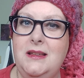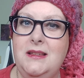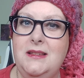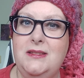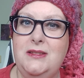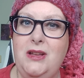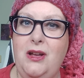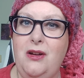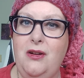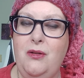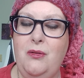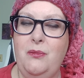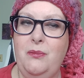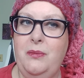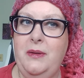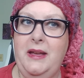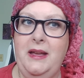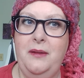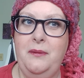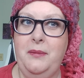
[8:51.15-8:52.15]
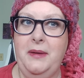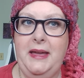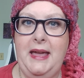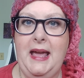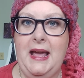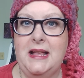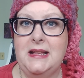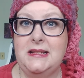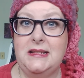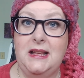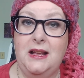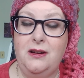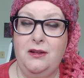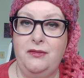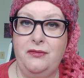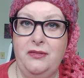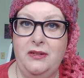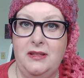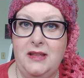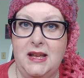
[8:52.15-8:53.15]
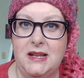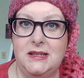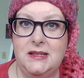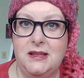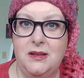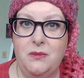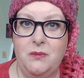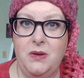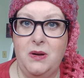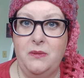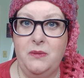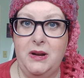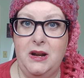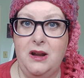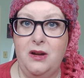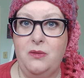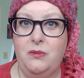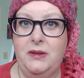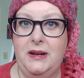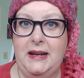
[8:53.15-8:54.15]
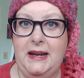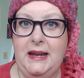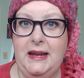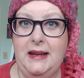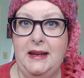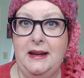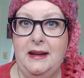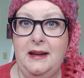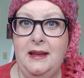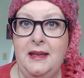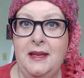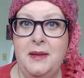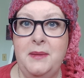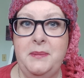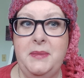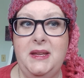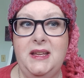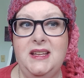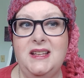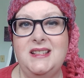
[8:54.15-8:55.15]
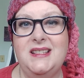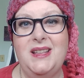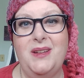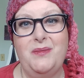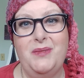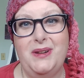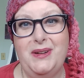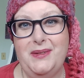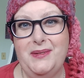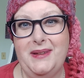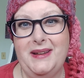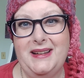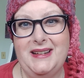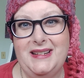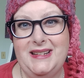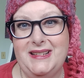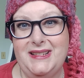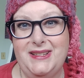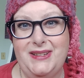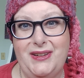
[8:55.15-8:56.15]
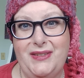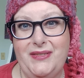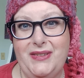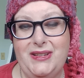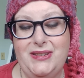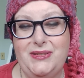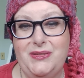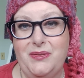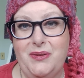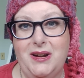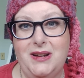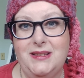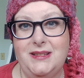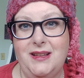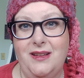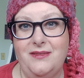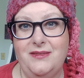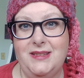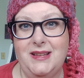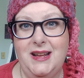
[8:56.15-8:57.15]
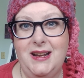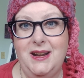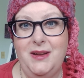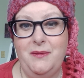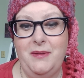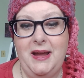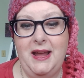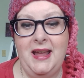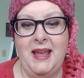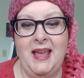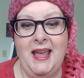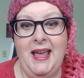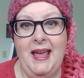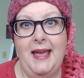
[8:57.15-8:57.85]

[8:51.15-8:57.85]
So we can't settle for less than what we know we need, because then we're doing a disservice to ourselves anyway.